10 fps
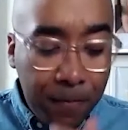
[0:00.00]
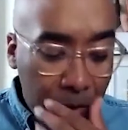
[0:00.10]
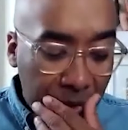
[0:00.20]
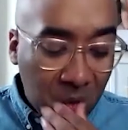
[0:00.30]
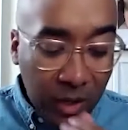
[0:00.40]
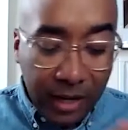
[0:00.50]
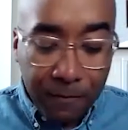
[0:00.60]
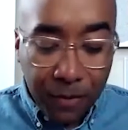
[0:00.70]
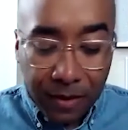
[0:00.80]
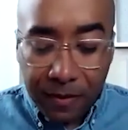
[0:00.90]
So
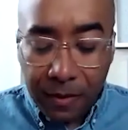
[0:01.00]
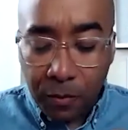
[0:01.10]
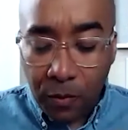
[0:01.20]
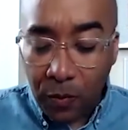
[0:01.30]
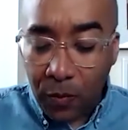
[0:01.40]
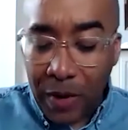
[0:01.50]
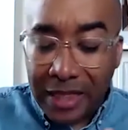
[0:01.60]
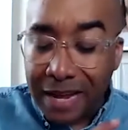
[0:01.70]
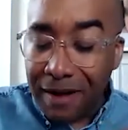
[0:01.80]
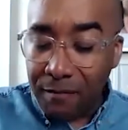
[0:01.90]
when I
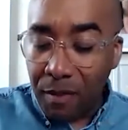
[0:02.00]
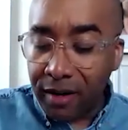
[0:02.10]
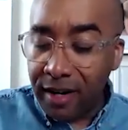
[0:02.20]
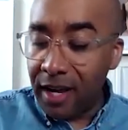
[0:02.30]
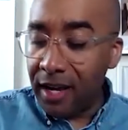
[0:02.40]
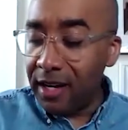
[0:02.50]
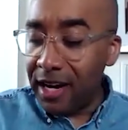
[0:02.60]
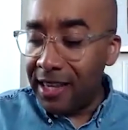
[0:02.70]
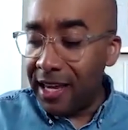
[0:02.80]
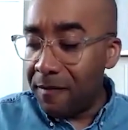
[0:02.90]
think about marketing,
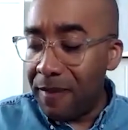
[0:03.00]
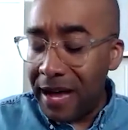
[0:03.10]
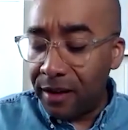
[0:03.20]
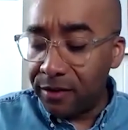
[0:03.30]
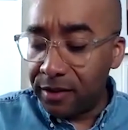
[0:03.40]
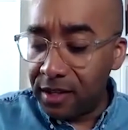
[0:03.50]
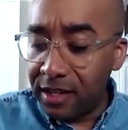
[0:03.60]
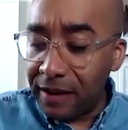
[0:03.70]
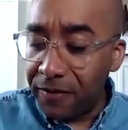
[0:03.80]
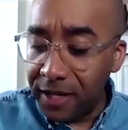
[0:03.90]
I think about the
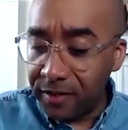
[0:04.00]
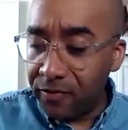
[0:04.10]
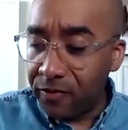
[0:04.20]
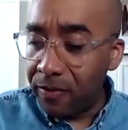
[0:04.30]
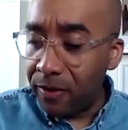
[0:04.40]
definition from the